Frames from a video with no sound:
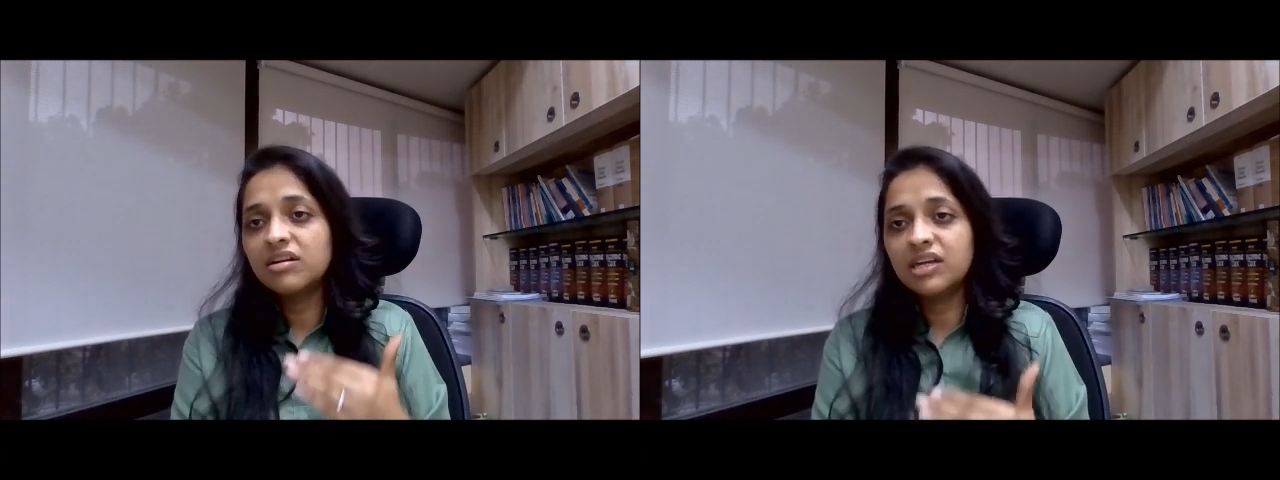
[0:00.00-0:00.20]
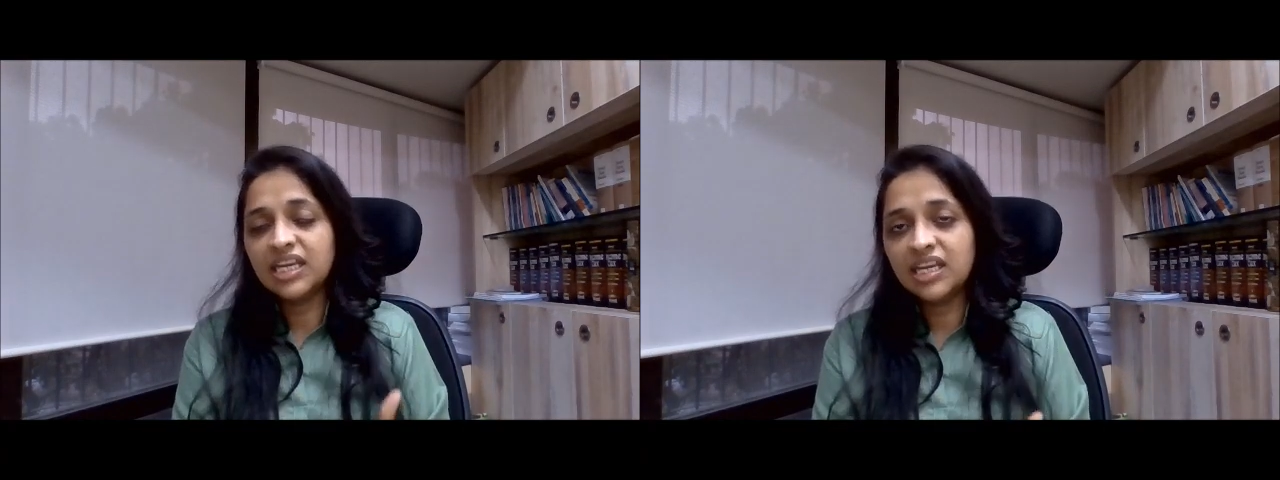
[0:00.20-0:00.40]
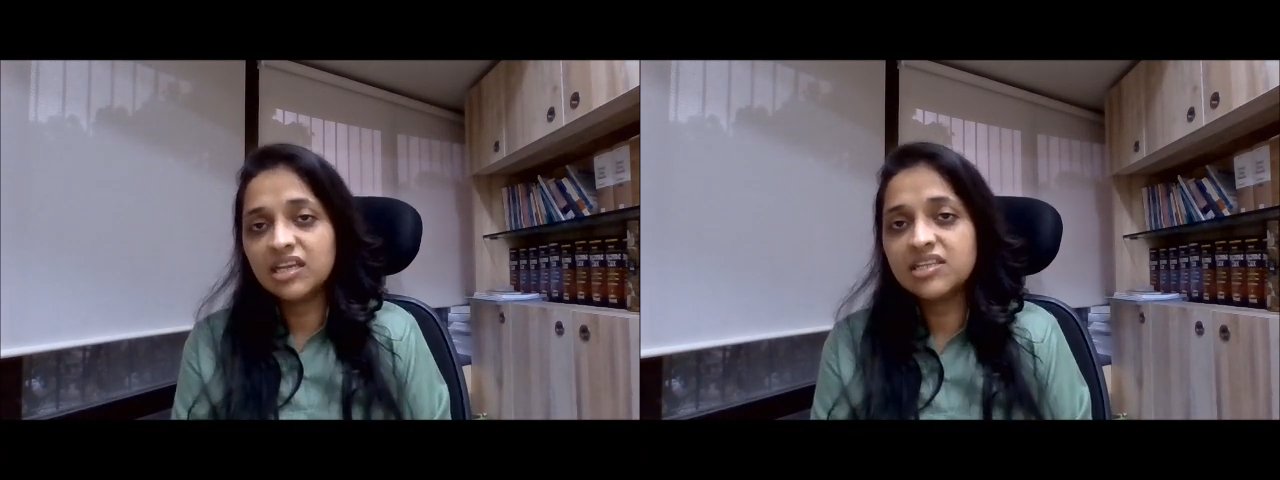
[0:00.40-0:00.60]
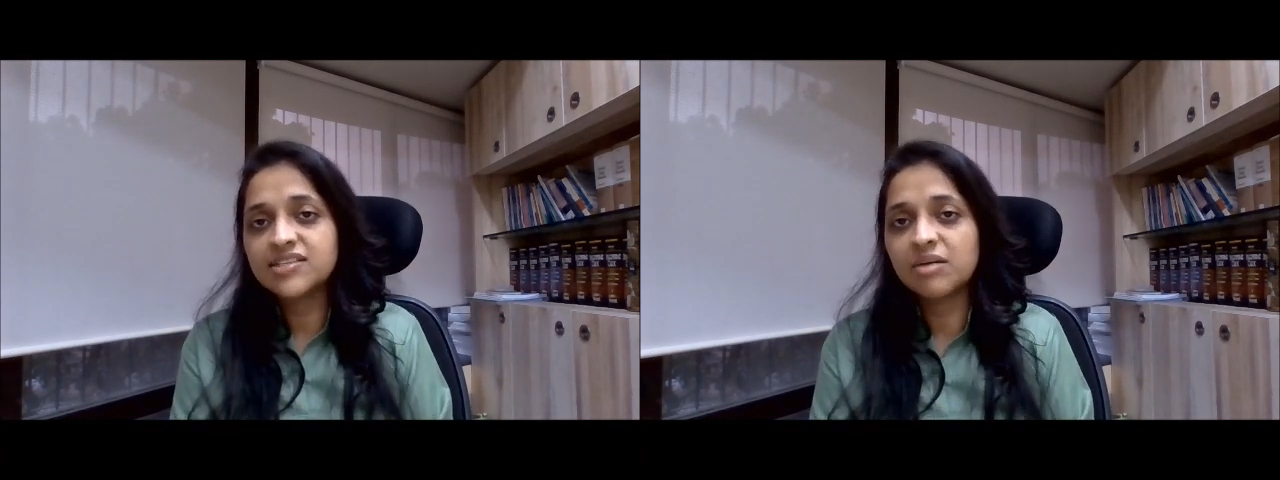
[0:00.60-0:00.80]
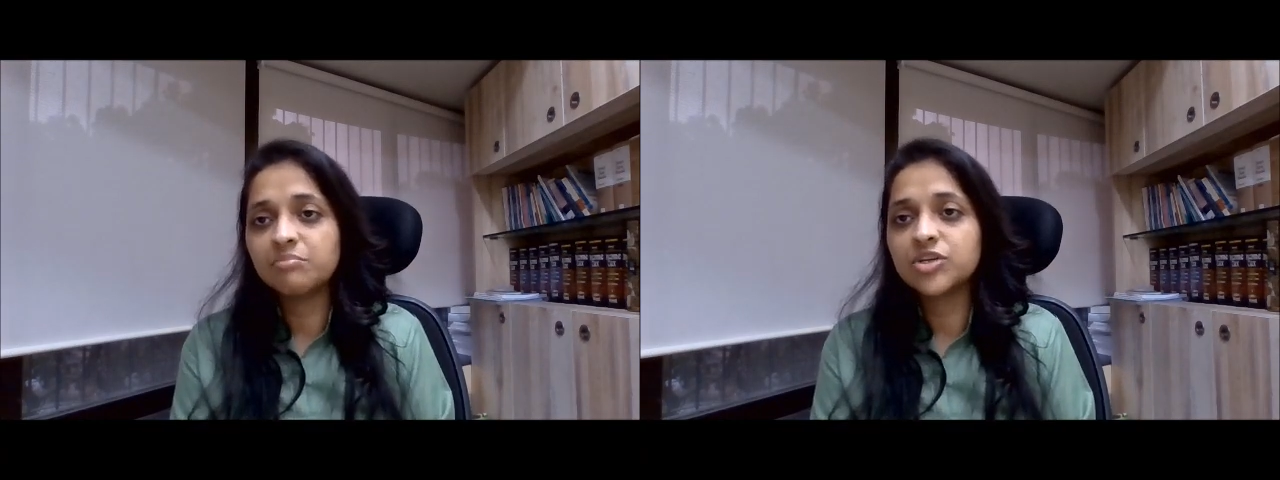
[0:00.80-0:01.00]
legal
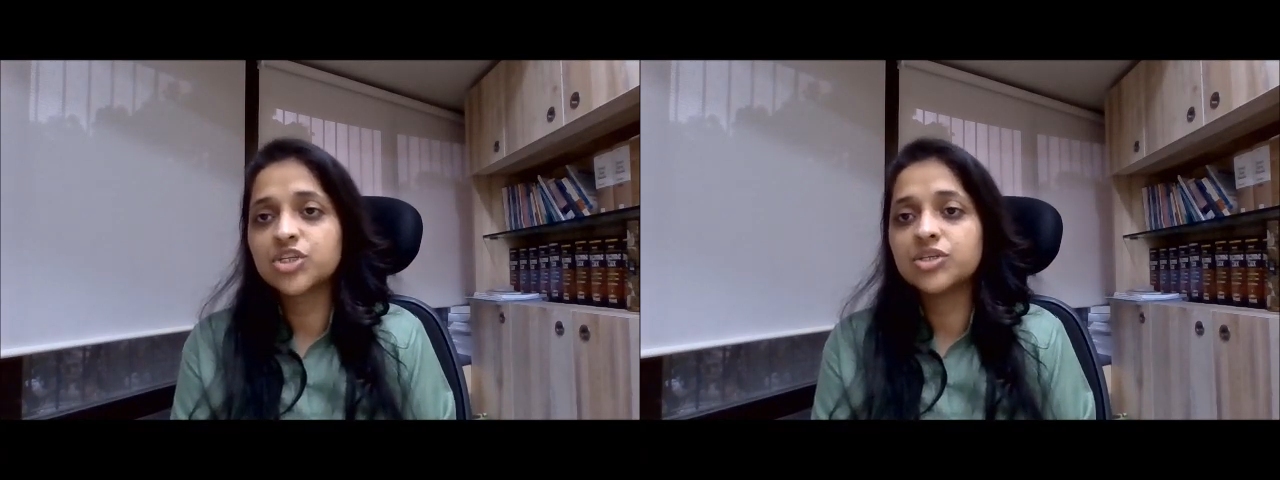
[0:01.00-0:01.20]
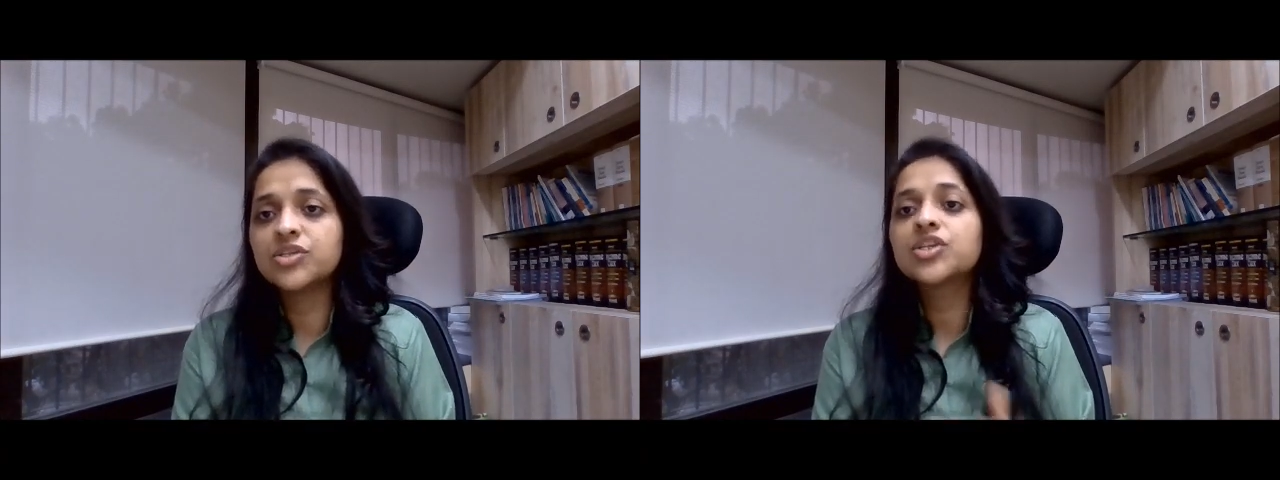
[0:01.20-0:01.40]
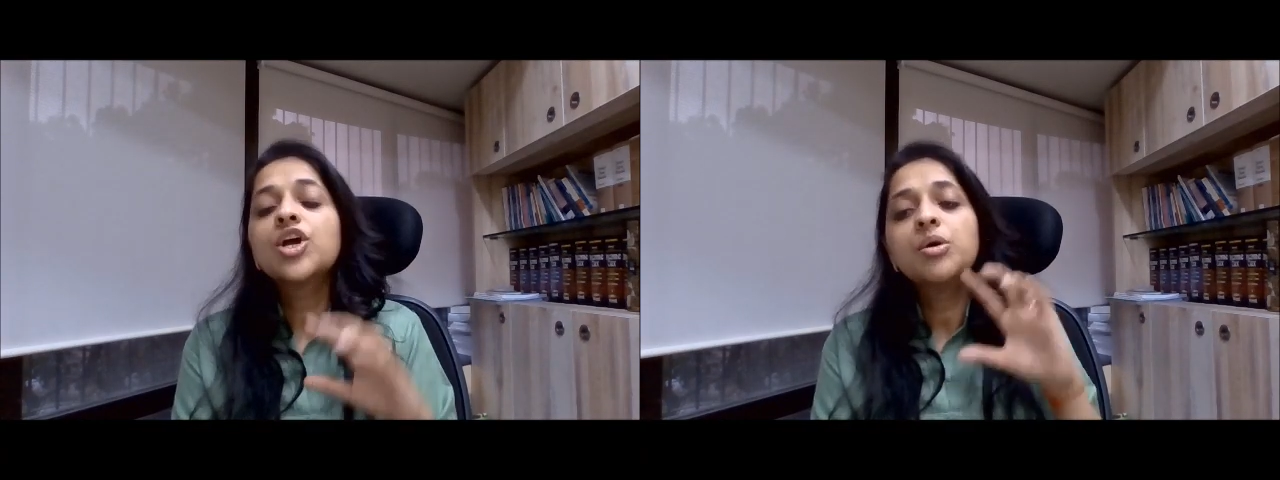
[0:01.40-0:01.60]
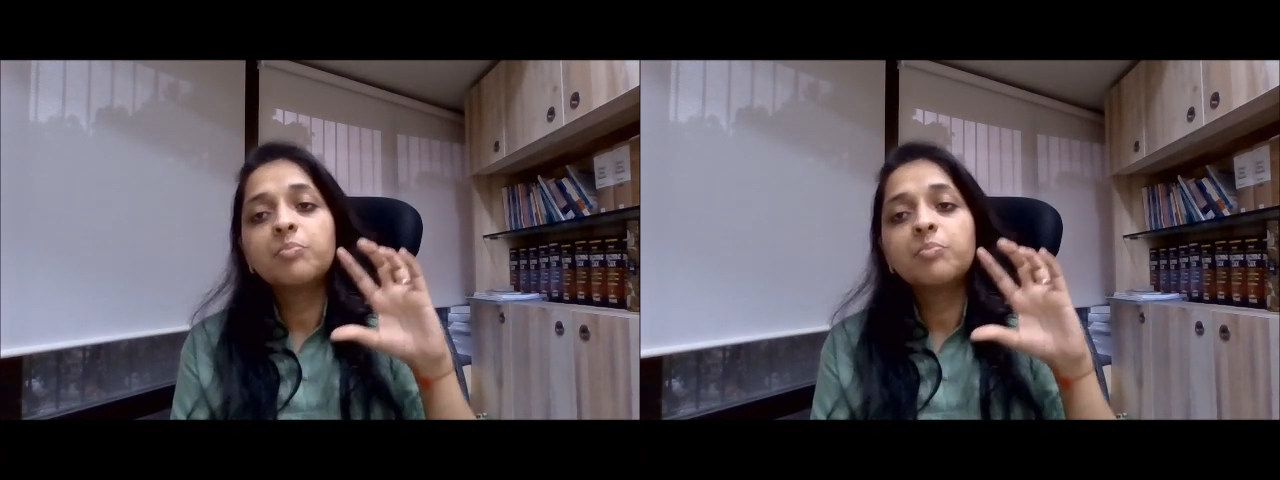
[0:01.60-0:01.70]
submissions,